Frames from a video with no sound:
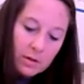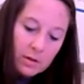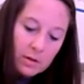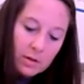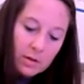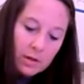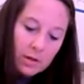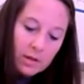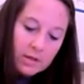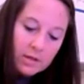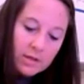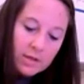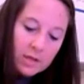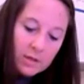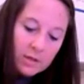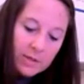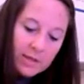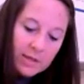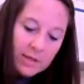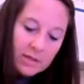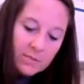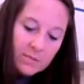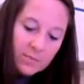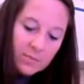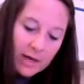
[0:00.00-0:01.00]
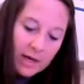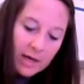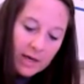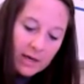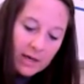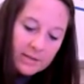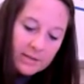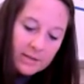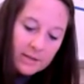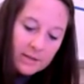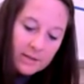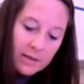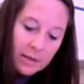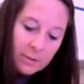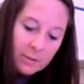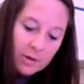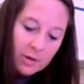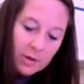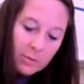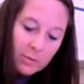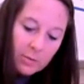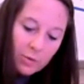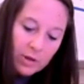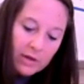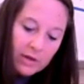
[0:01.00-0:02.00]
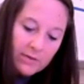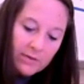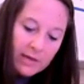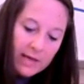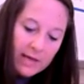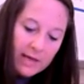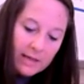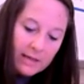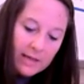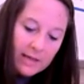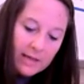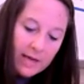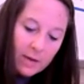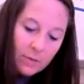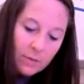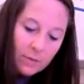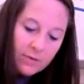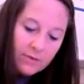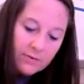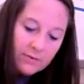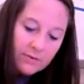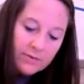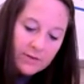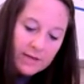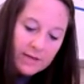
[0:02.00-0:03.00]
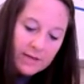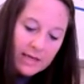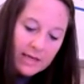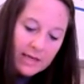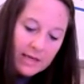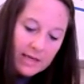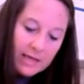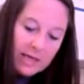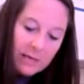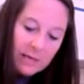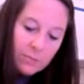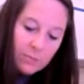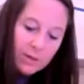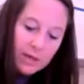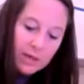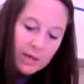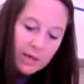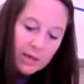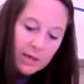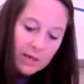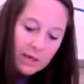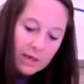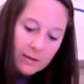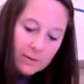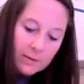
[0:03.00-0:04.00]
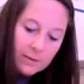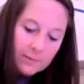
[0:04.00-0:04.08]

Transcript: is going to be deposit. I'm going to abbreviate that with DEP.